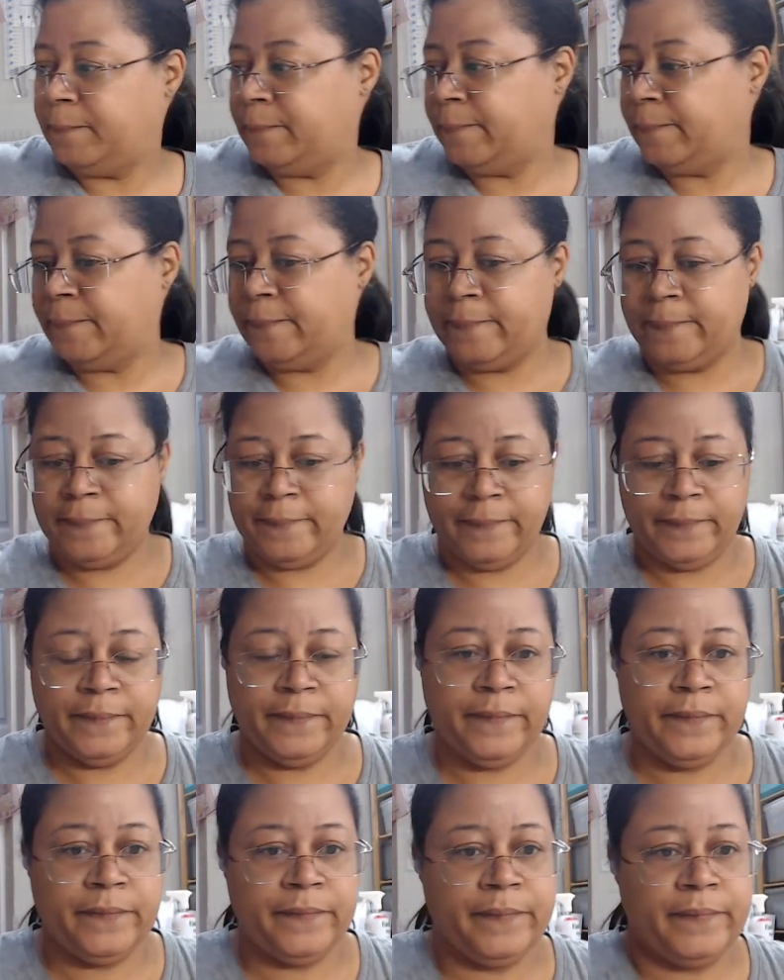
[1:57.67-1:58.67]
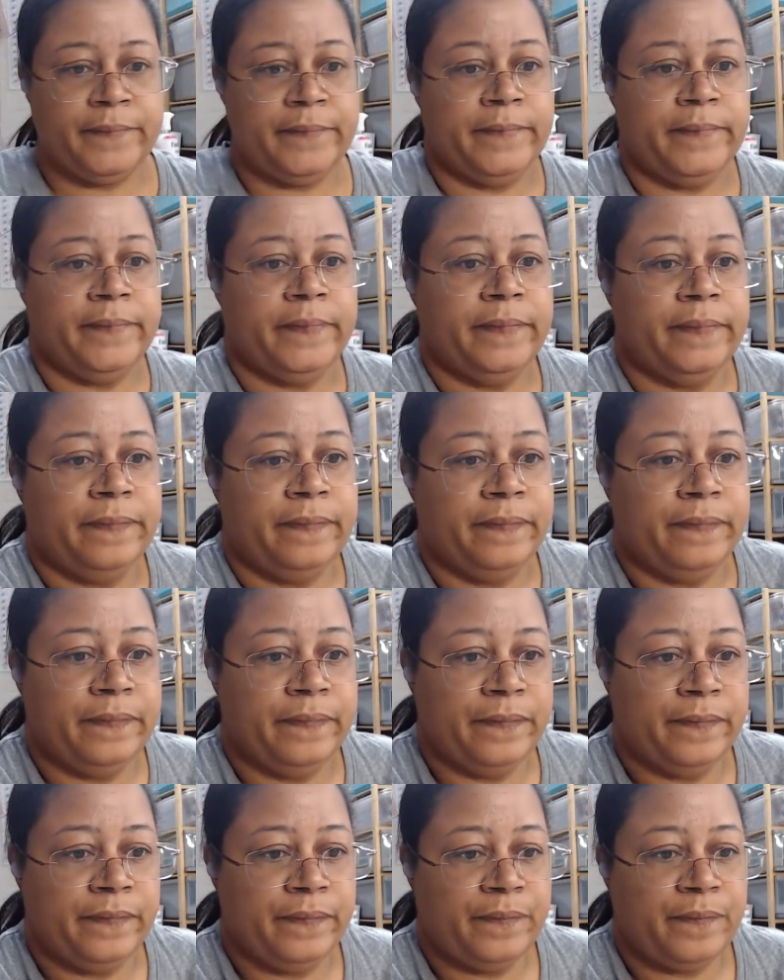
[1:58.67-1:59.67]

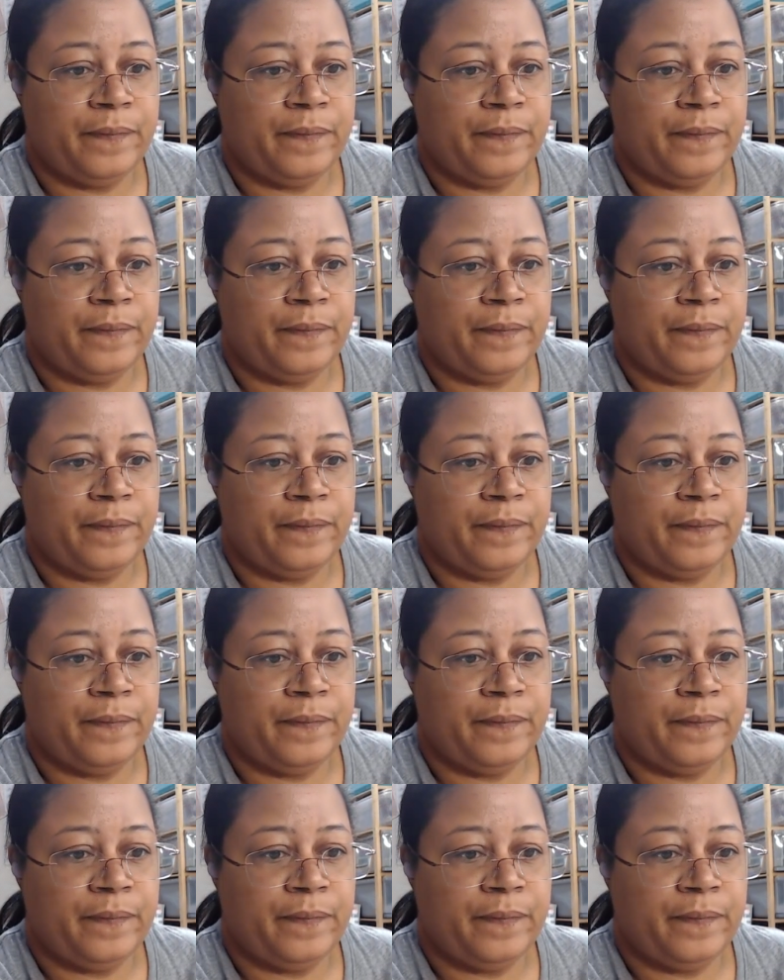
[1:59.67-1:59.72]
No one is speaking in this clip.